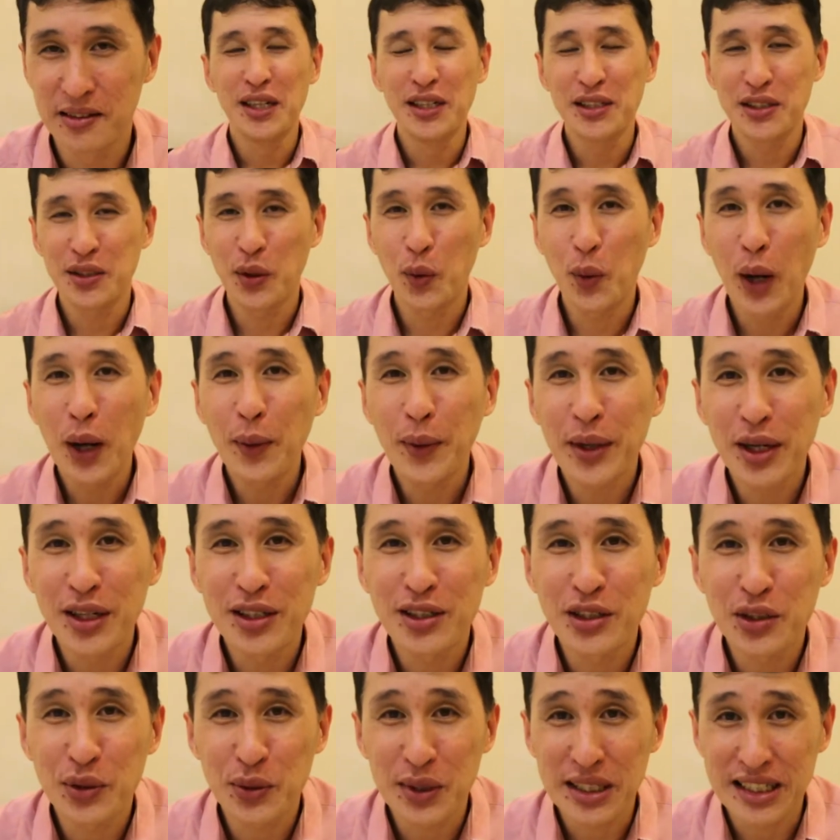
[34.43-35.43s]
So what we're going
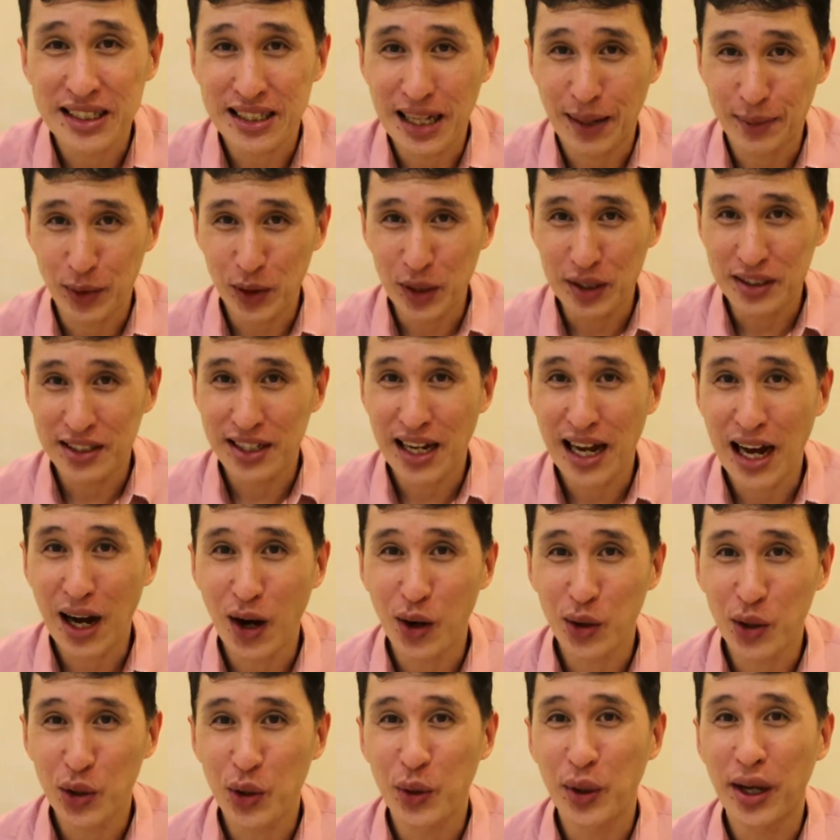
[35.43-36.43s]
to do is I'm going to
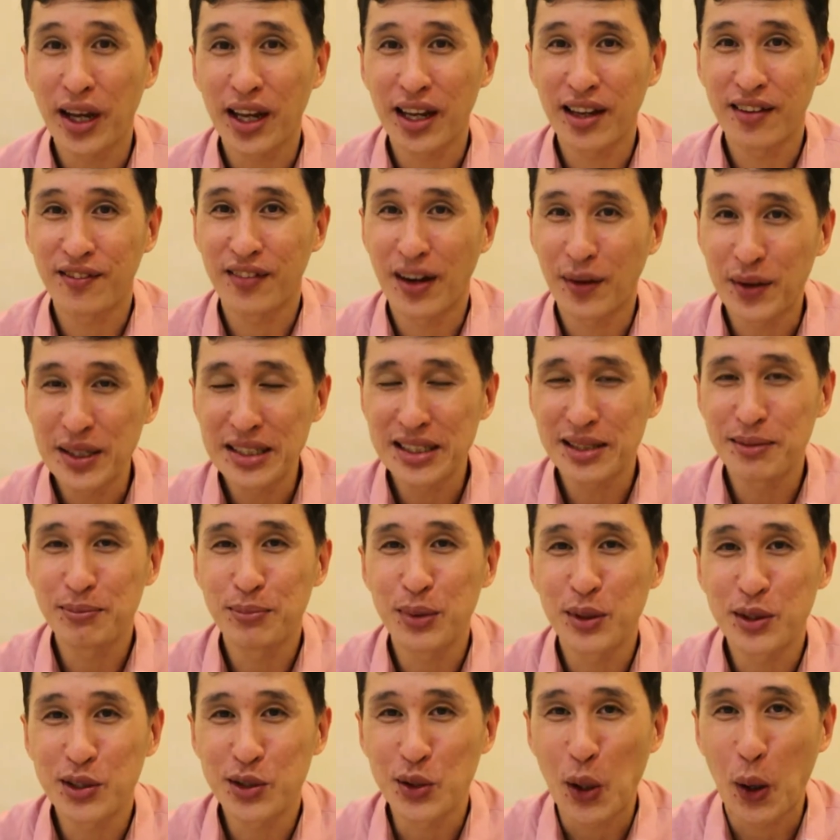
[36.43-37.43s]
tell you a very
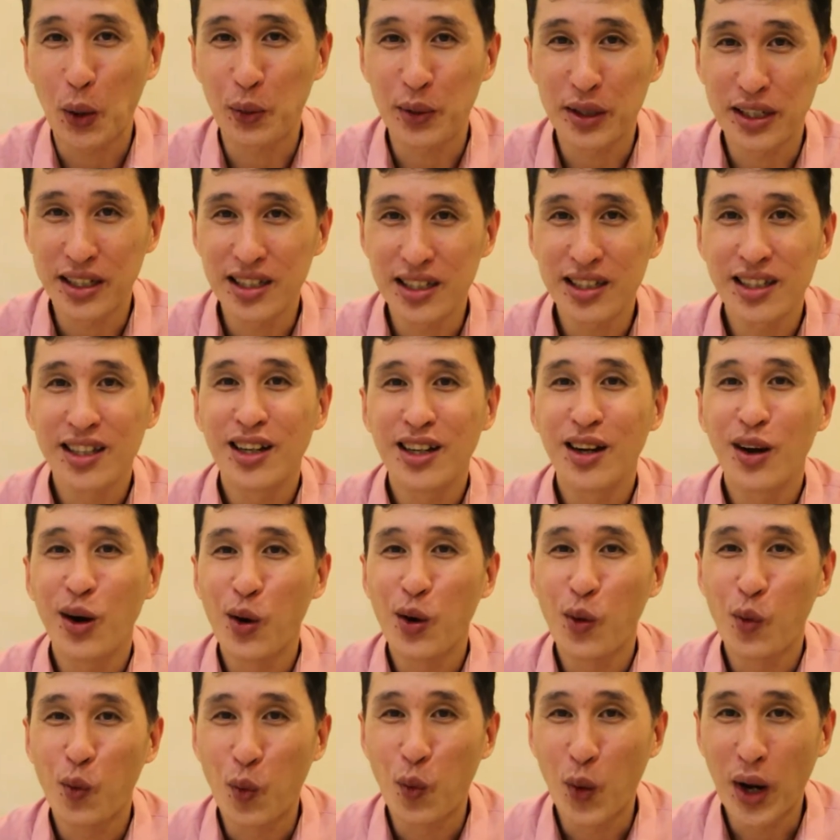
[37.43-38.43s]
simple story.
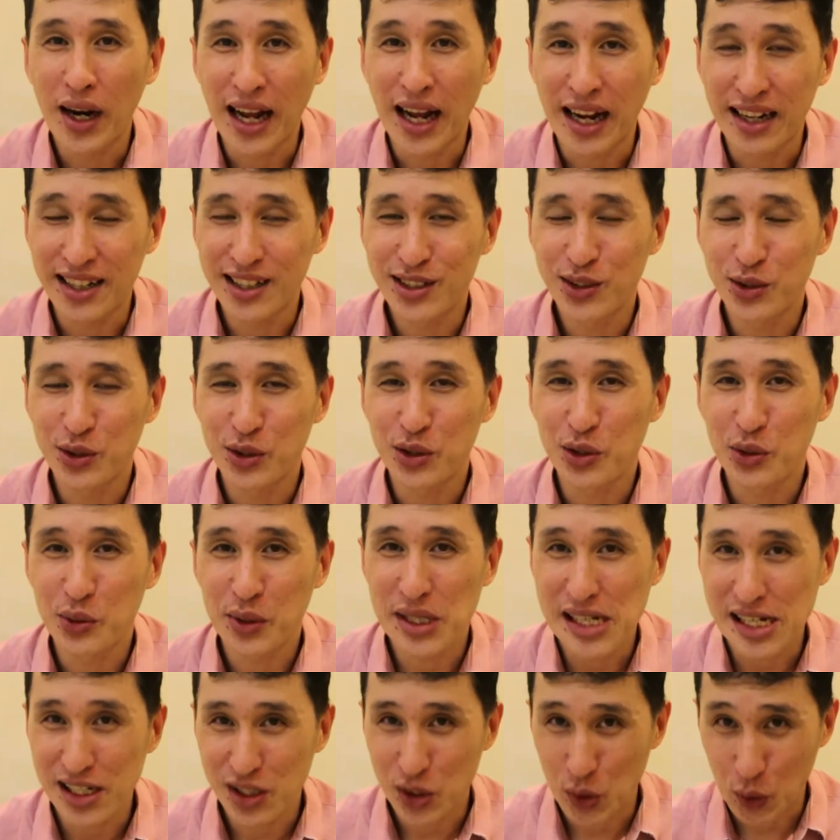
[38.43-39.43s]
What I need you to do
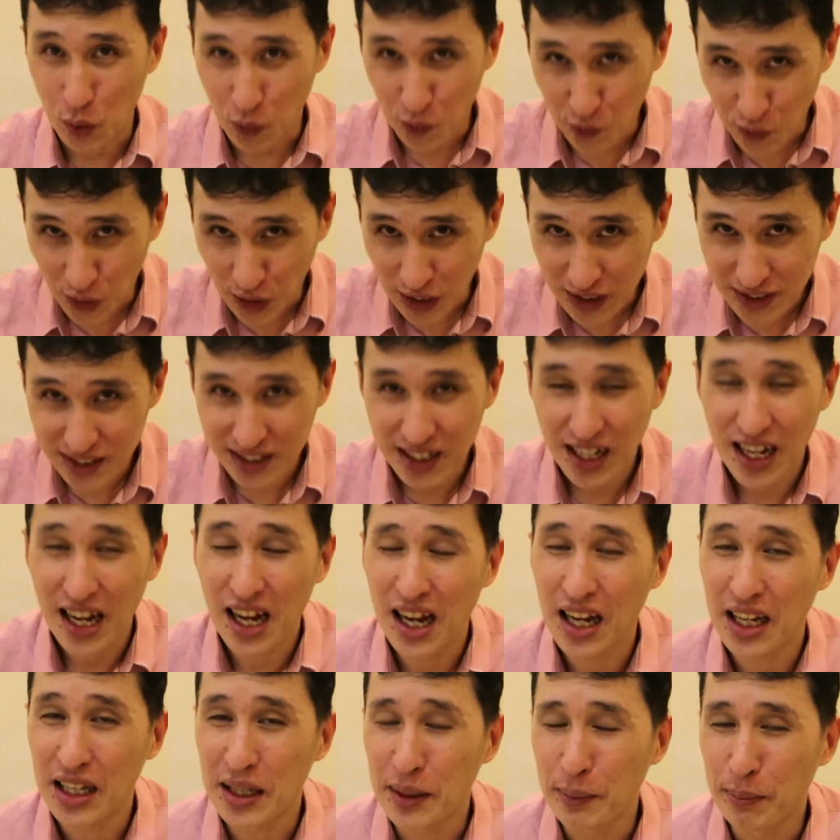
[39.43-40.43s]
is to first
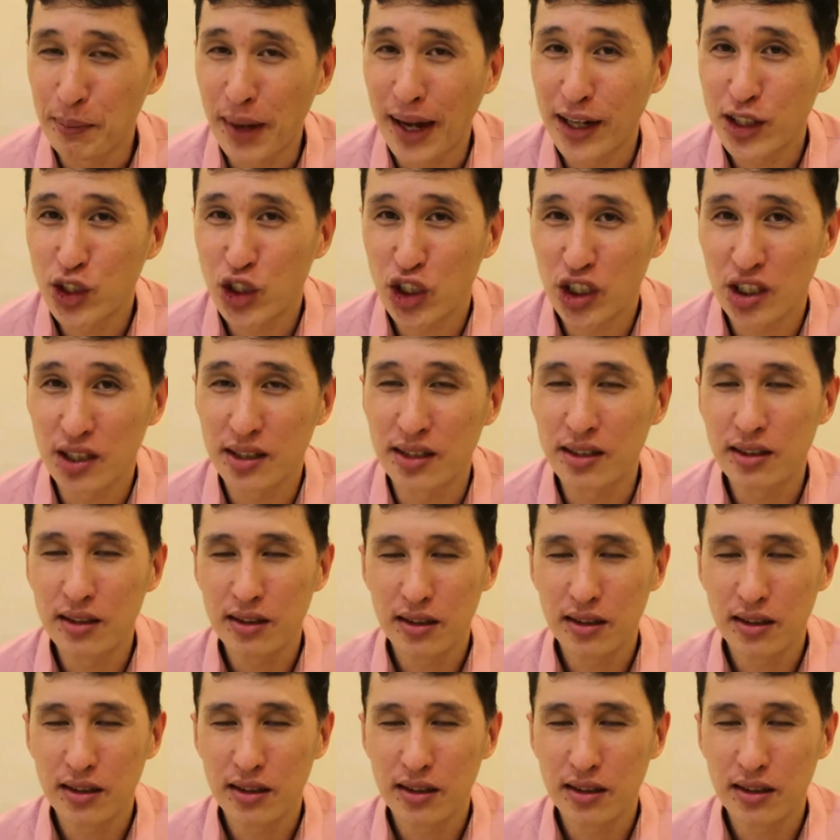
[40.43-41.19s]
imagine